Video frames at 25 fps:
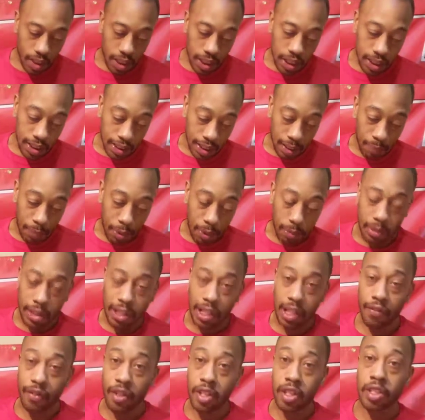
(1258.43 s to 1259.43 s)
And some people
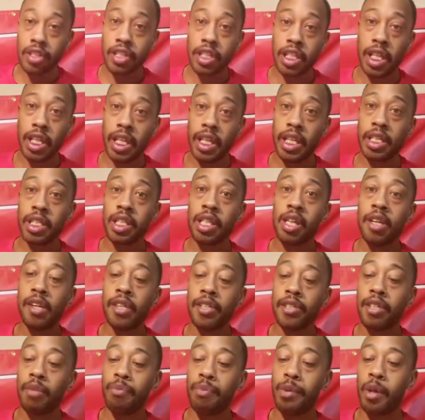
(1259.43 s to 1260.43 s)
ain't never gonna change.
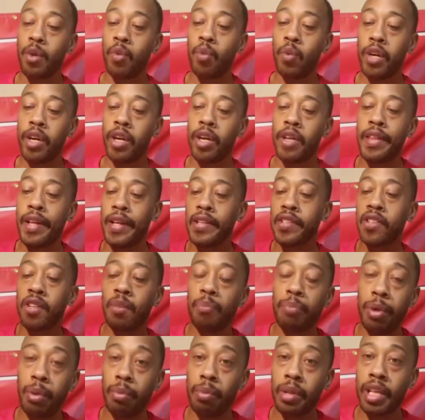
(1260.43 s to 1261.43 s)
So be aware that
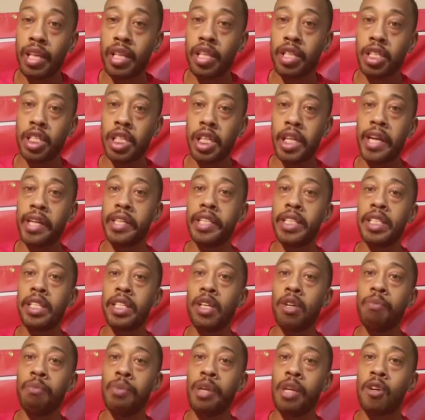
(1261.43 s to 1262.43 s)
some people ain't gonna change, and
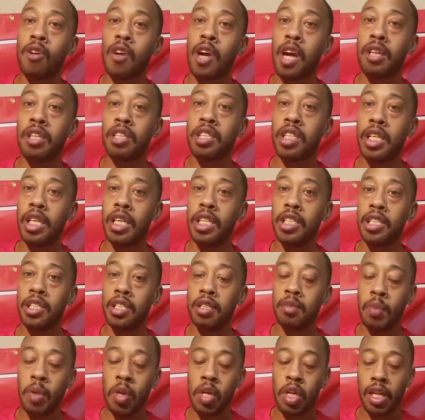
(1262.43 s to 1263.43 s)
don't be trying to change
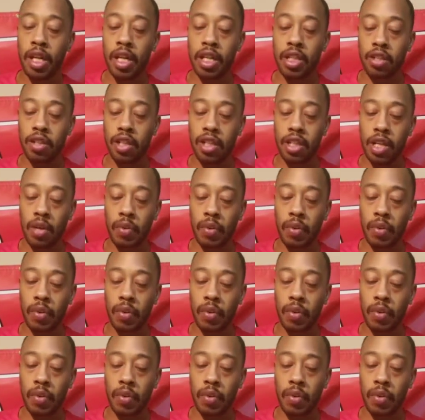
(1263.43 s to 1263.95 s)
them, because you end